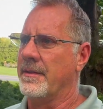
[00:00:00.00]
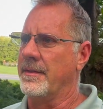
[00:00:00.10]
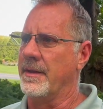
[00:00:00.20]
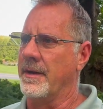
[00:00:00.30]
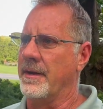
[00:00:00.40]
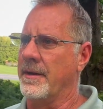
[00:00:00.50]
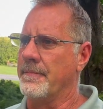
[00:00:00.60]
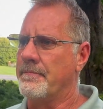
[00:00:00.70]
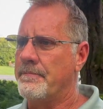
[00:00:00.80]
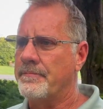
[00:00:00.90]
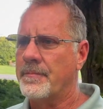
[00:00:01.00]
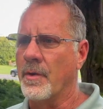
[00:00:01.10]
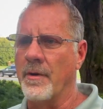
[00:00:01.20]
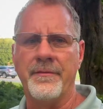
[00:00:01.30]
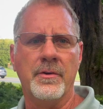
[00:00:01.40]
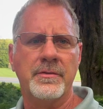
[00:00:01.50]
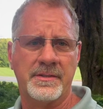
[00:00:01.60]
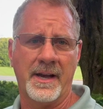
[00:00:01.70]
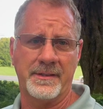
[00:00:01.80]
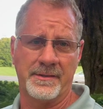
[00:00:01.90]
the review
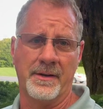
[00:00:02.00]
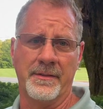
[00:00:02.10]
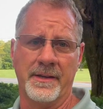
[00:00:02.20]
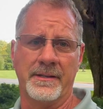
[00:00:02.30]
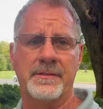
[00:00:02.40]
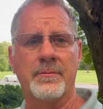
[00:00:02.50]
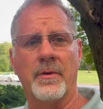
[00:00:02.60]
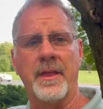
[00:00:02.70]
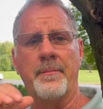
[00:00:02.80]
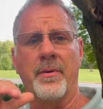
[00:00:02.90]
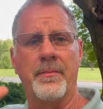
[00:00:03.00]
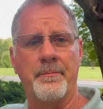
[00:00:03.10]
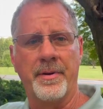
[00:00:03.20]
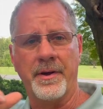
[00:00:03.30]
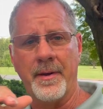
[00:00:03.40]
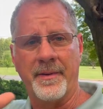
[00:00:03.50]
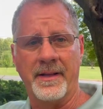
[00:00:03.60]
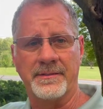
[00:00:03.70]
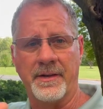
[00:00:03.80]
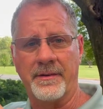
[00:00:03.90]
sites on this where they put it up
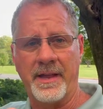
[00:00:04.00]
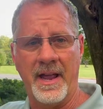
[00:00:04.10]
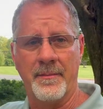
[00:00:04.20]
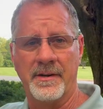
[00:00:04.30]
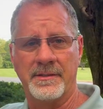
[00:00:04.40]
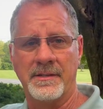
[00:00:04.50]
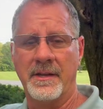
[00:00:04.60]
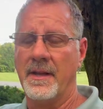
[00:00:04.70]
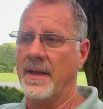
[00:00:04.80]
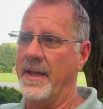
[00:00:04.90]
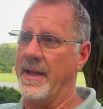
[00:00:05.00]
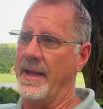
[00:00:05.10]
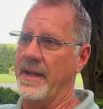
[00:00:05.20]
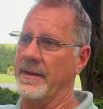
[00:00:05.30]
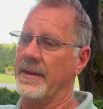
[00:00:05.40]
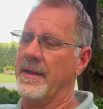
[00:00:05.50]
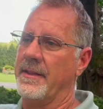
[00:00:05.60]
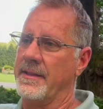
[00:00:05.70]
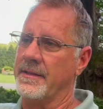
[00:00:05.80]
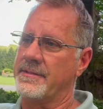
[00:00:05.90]
against other cameras, and
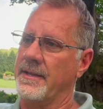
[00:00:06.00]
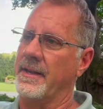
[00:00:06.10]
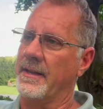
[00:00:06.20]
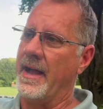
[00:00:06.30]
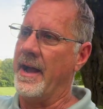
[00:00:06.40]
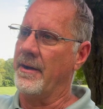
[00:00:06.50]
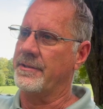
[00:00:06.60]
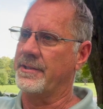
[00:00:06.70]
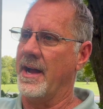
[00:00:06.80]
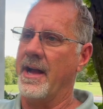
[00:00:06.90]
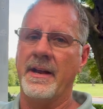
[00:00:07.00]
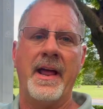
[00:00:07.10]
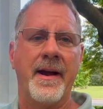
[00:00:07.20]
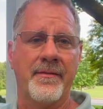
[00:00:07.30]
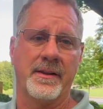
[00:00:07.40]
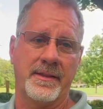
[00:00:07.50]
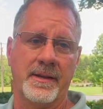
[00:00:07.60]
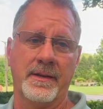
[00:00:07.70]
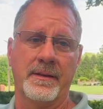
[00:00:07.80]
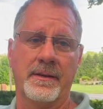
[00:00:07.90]
this thing outshined
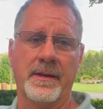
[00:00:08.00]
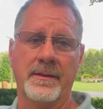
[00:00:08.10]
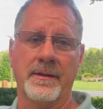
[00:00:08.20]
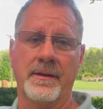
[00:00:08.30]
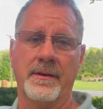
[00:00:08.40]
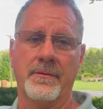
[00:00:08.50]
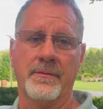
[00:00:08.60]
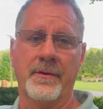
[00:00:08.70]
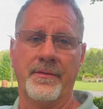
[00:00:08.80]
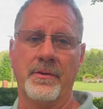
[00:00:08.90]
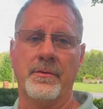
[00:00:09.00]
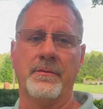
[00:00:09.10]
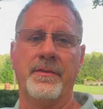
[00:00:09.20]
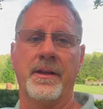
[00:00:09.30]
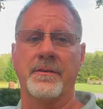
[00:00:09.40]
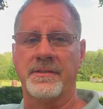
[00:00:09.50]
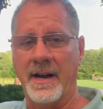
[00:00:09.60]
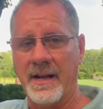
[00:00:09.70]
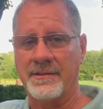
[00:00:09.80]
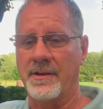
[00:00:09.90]
everything in the review videos that
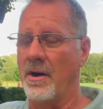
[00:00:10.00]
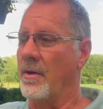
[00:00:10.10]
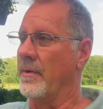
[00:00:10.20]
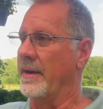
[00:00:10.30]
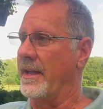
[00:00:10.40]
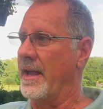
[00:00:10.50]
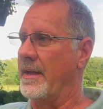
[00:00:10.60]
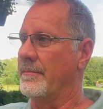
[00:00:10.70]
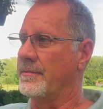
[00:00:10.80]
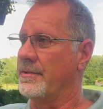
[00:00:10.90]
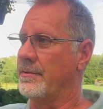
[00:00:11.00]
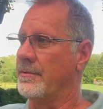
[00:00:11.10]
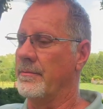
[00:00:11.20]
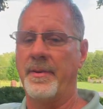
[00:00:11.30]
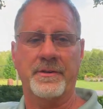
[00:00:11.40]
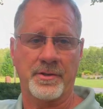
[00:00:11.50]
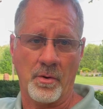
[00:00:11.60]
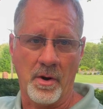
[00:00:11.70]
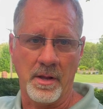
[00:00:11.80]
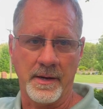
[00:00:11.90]
I saw when it came to picture
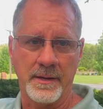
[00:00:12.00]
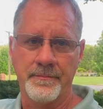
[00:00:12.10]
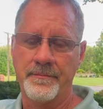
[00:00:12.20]
quality.